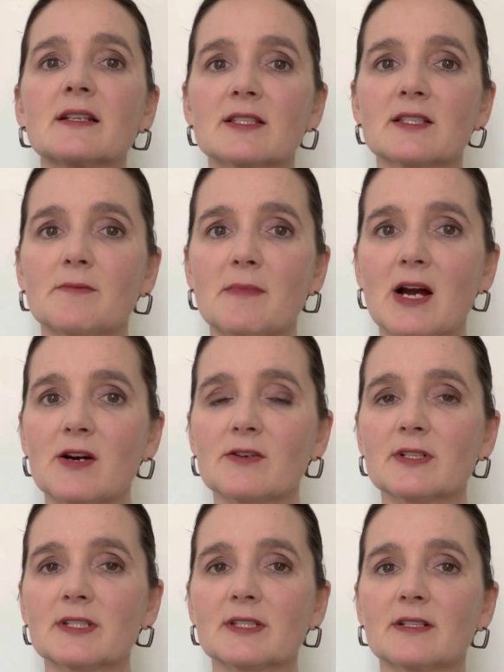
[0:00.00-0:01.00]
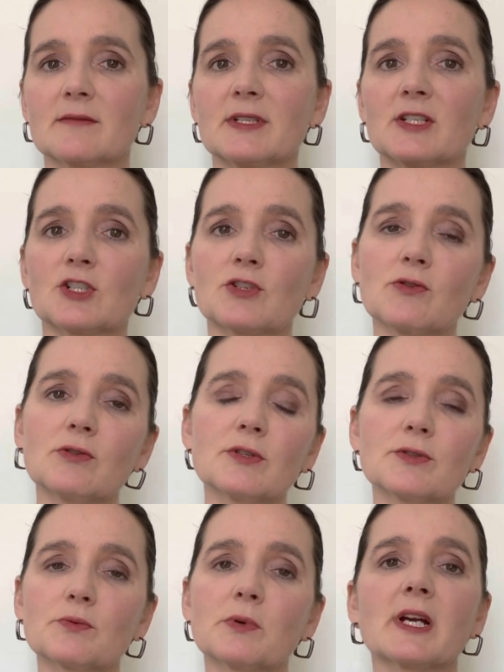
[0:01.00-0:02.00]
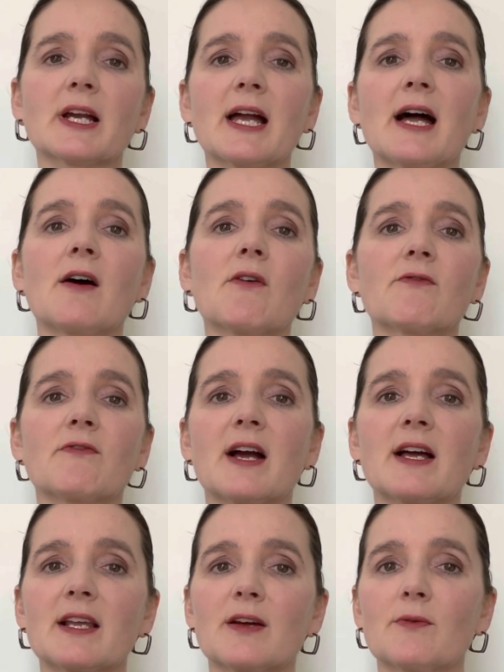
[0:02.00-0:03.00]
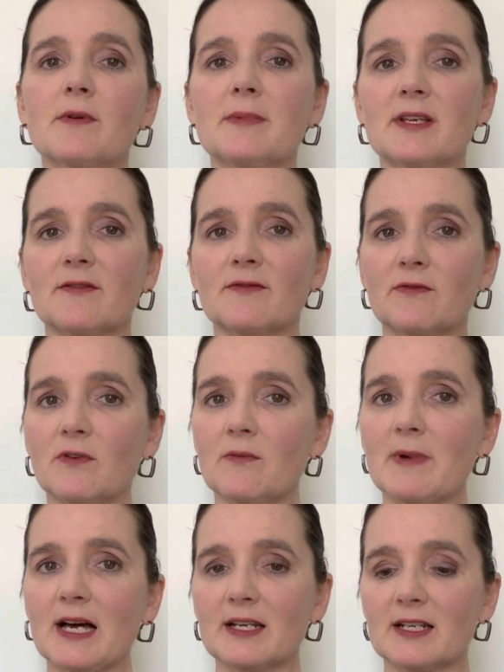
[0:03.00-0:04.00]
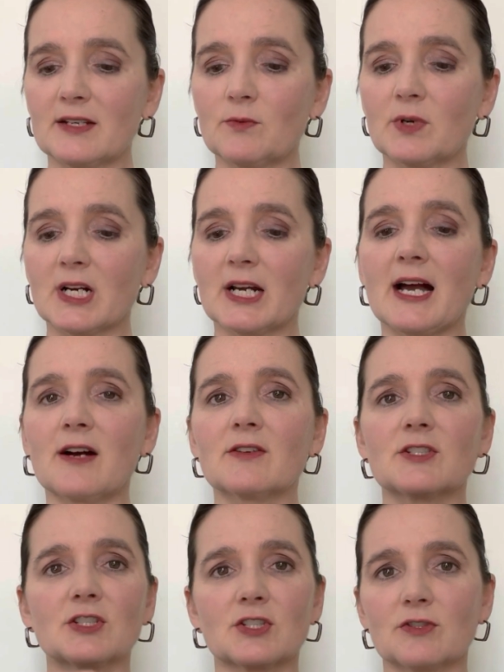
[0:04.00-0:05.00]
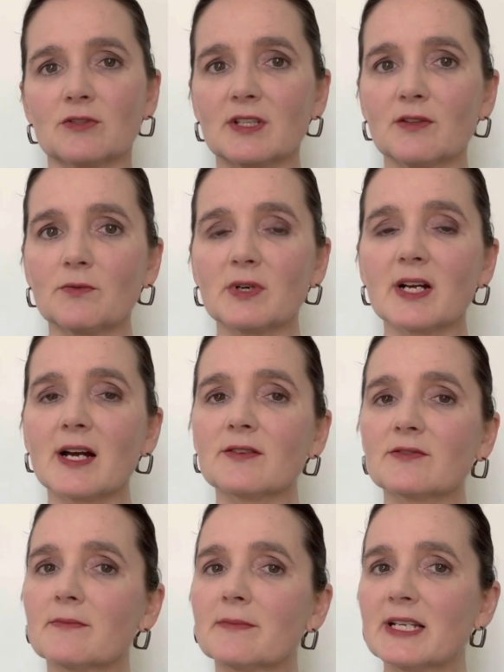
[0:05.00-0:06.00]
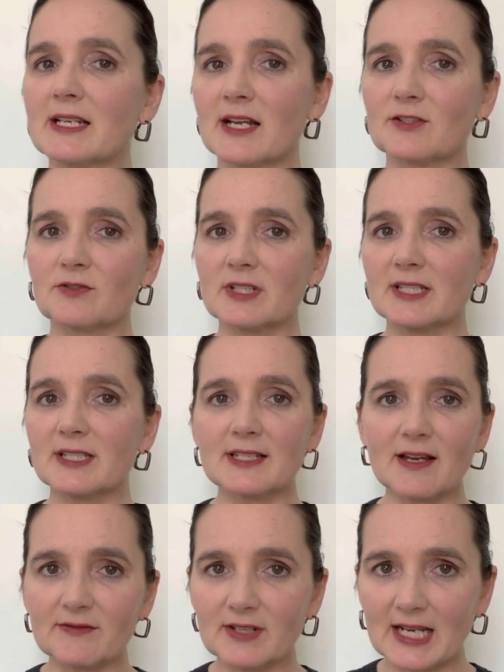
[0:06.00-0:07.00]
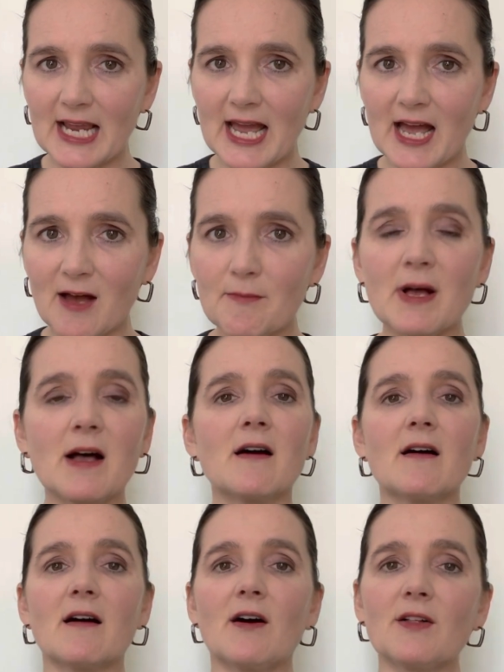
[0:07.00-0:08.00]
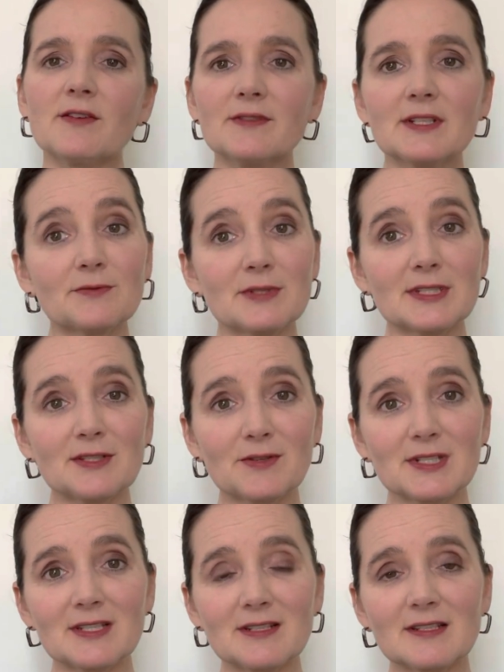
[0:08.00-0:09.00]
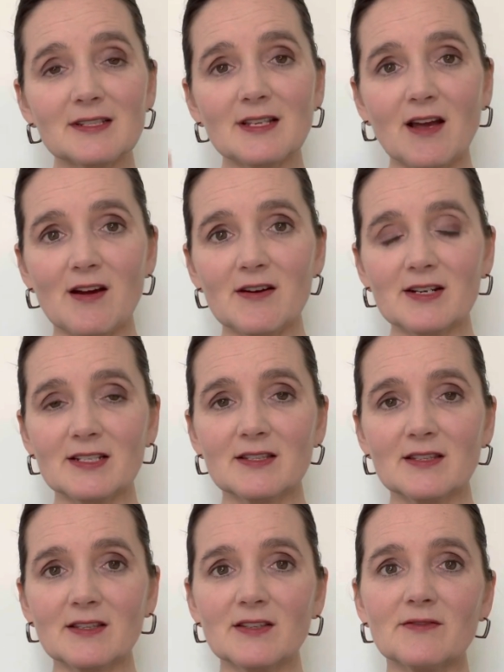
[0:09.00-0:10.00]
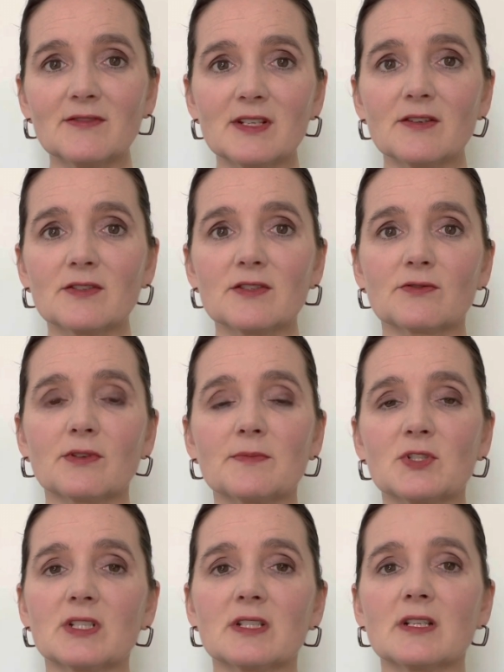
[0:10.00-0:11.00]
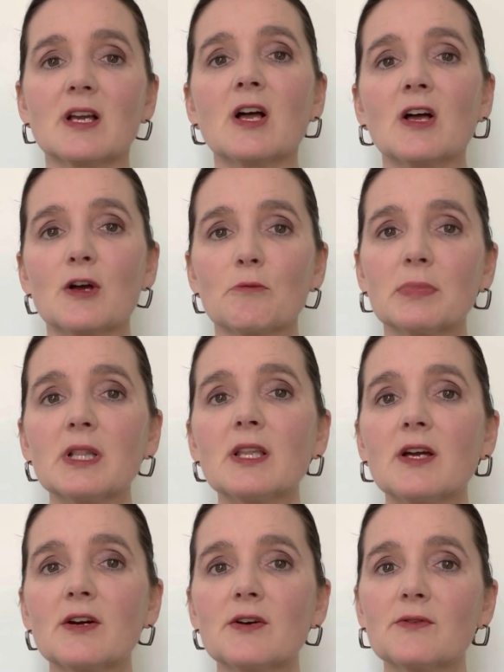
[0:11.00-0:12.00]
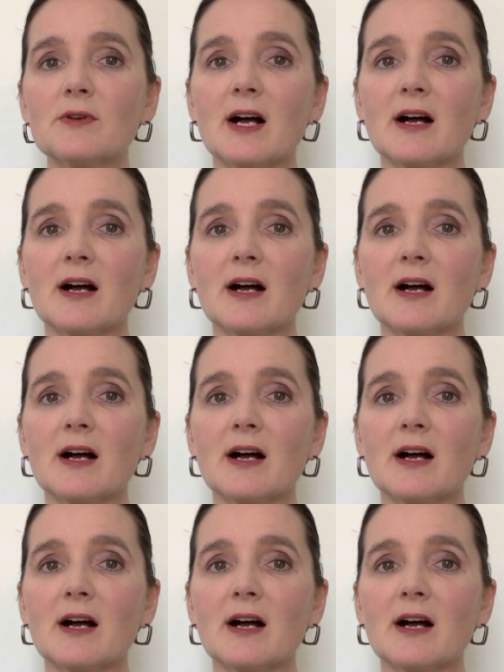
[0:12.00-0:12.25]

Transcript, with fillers: Tomorrow is gonna be a shoulders workout. Friday will be a full body workout, just using the workouts from my Naturally Stefanie app. All of these resources are in the video description below.